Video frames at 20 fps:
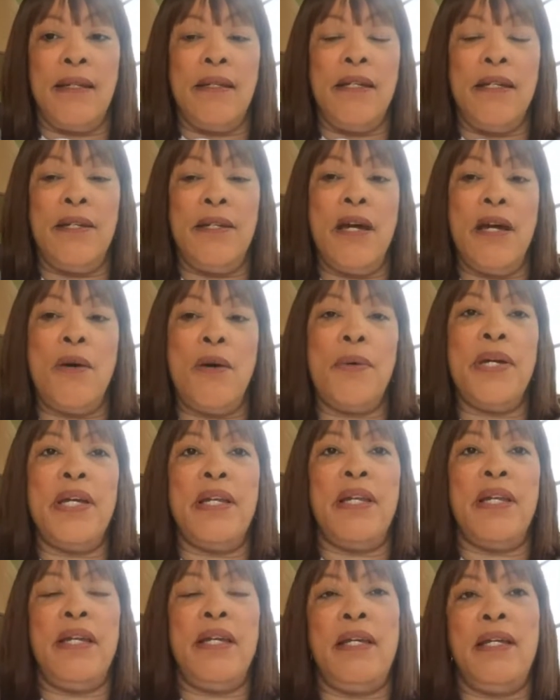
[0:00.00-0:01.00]

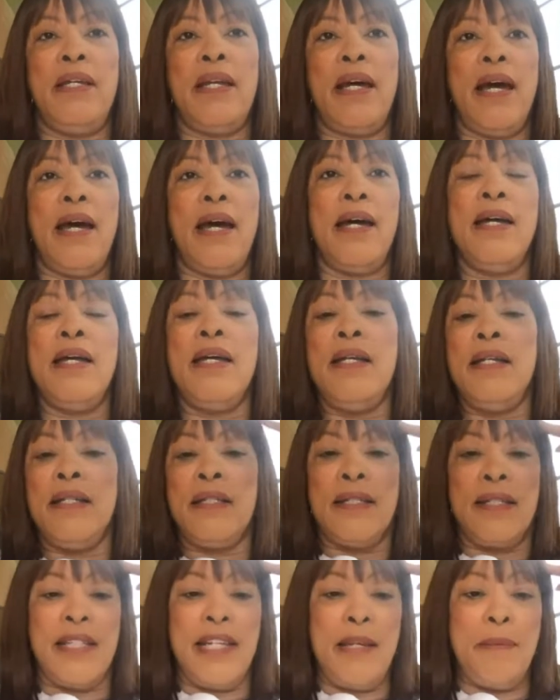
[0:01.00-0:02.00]
It
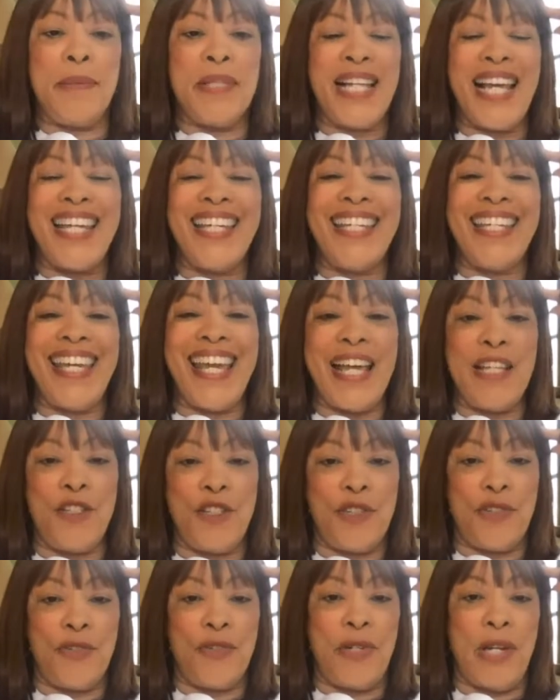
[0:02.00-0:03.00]
seems like
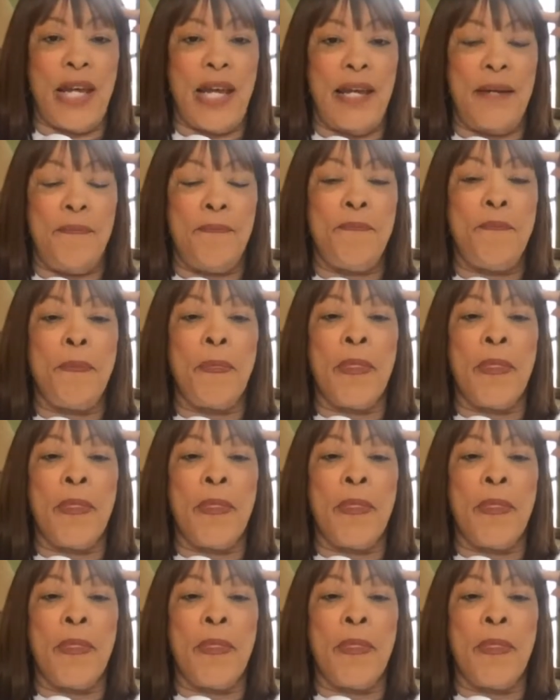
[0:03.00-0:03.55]
yesterday